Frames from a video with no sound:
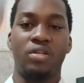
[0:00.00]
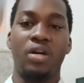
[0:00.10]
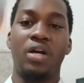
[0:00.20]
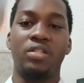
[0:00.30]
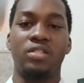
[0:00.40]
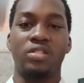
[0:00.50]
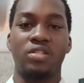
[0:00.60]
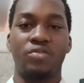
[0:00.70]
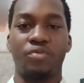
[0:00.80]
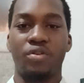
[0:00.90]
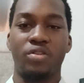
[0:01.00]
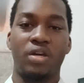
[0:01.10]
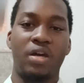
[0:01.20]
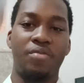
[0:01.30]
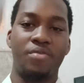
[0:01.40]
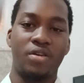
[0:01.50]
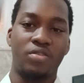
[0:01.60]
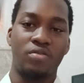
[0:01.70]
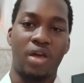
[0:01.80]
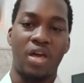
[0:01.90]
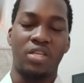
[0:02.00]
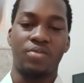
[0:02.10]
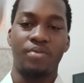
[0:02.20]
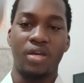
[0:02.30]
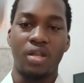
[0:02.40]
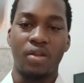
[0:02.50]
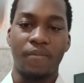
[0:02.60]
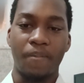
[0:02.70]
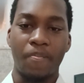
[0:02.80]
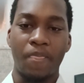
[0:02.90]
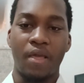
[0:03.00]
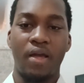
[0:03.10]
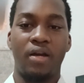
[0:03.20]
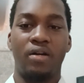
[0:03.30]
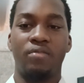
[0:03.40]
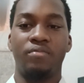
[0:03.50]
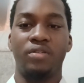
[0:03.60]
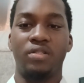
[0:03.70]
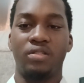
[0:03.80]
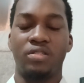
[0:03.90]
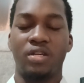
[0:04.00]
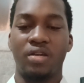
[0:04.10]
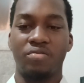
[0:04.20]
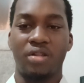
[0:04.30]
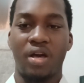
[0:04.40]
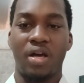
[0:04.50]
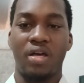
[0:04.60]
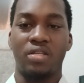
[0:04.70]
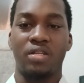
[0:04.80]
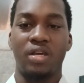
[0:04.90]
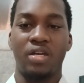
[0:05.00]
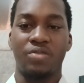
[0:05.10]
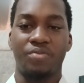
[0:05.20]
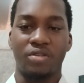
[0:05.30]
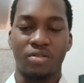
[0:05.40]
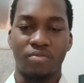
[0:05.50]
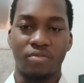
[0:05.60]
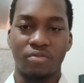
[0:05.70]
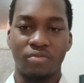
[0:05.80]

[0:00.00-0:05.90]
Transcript: And this is what I am here to explain in terms that are as clear as possible.